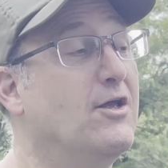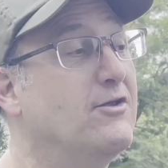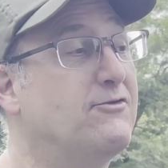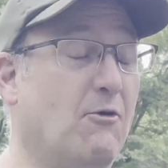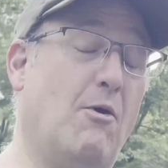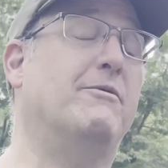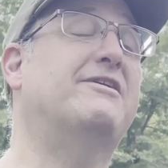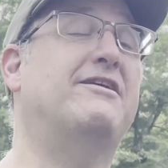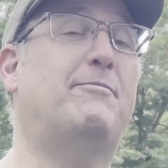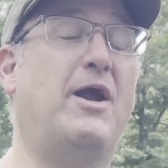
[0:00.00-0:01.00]
So what
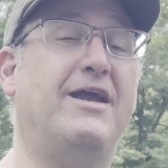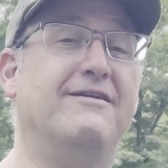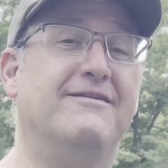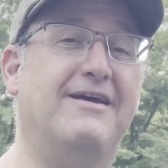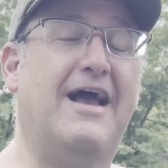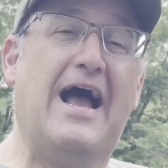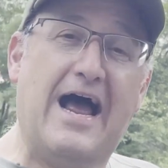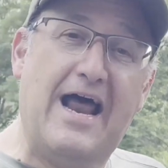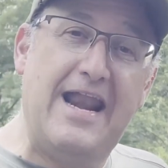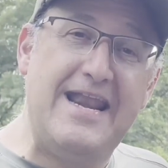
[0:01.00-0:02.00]
was I spraying?
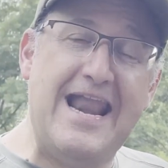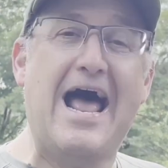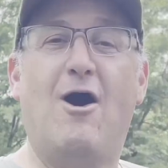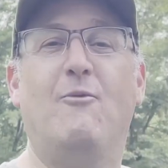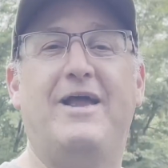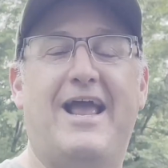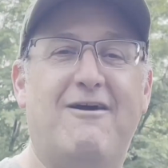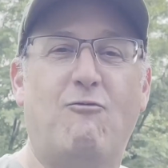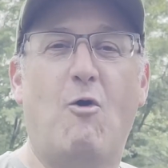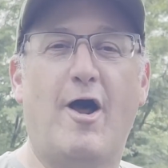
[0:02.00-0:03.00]
Now we
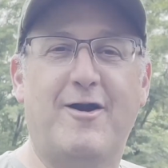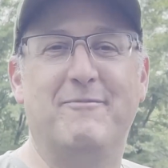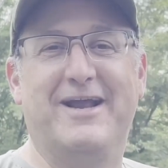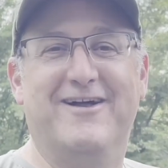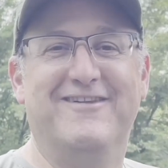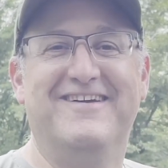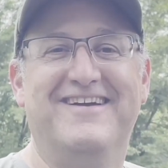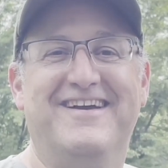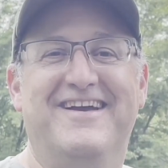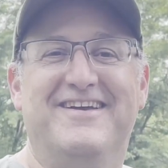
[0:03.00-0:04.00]
have watermeal.
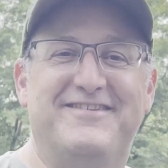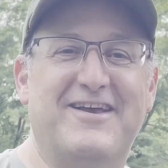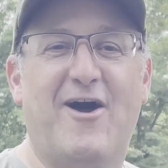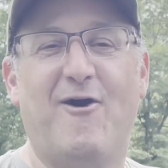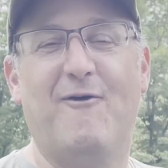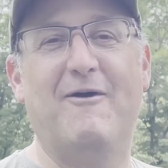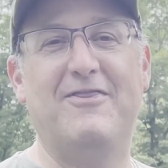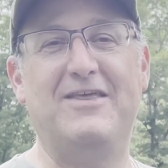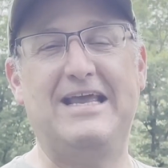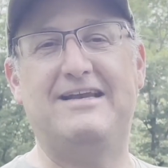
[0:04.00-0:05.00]
So
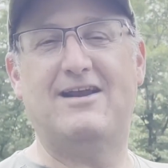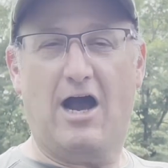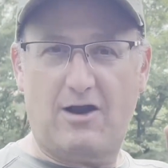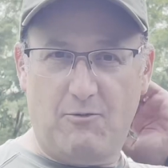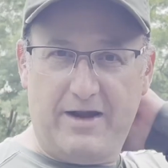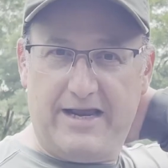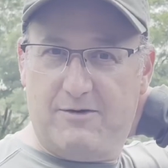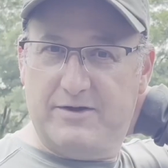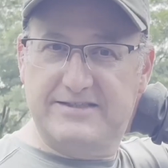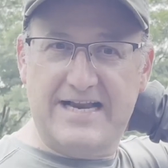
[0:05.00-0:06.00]
the
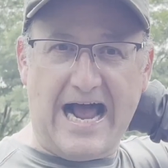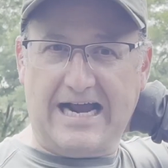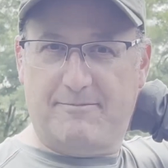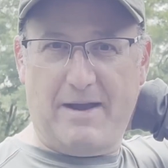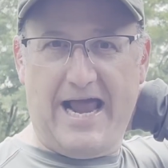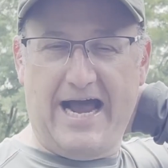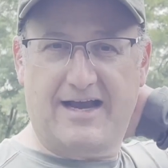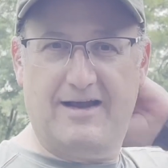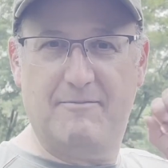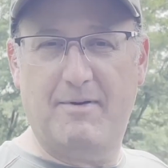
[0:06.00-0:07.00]
duckweed was knocked
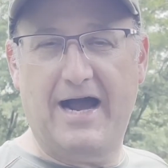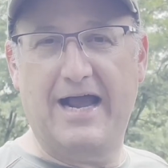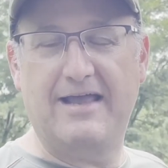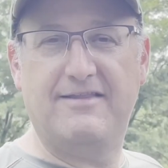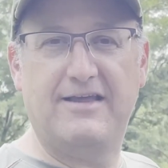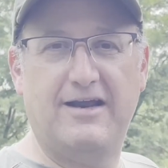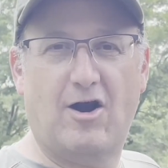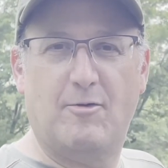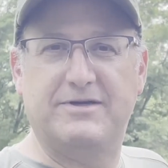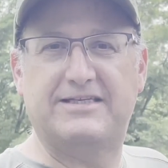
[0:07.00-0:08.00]
back by the
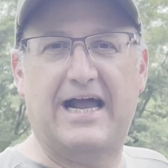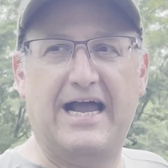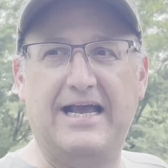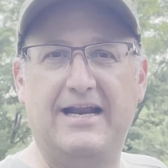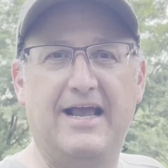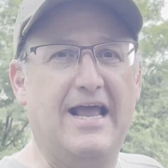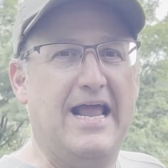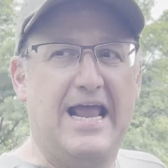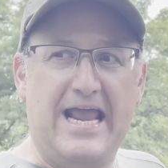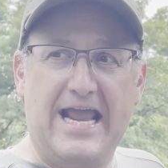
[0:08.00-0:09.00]
herbicide,
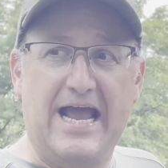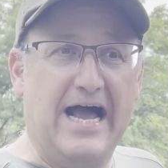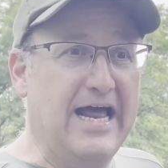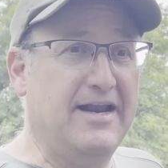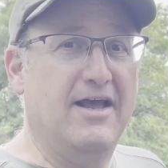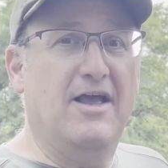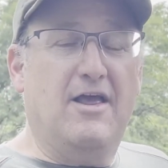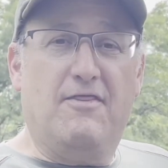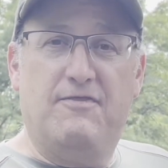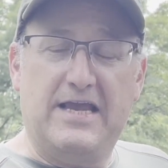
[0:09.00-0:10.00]
and
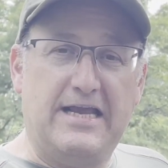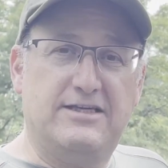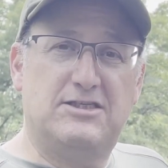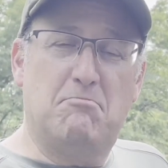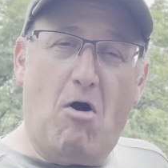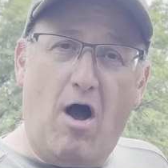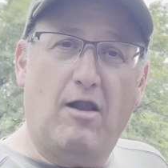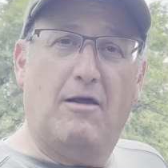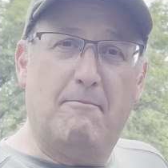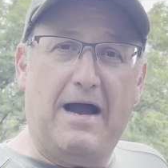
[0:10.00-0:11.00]
the
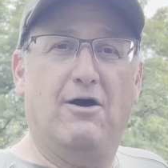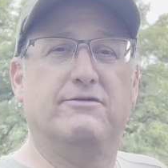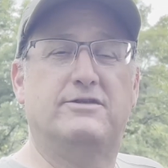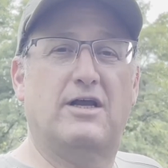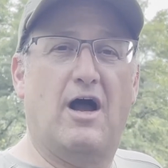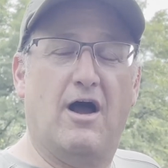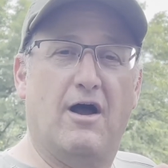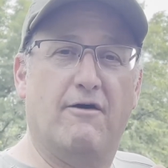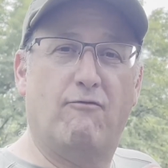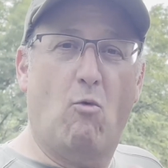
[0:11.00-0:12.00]
small amounts
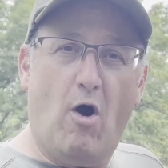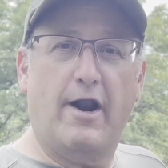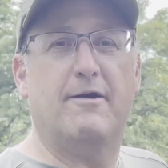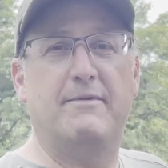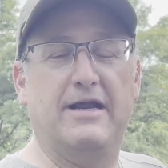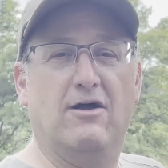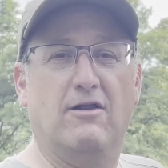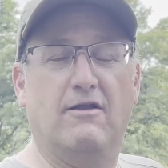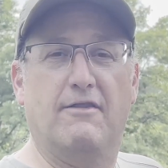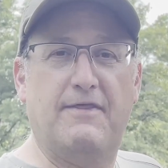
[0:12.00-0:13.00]
of
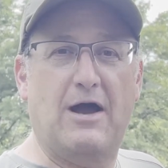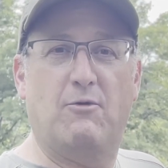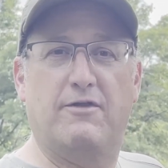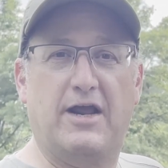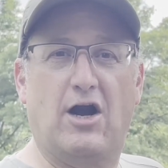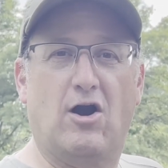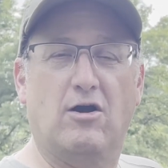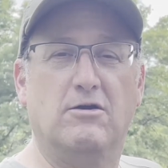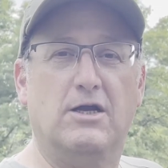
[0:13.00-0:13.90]
watermeal that were there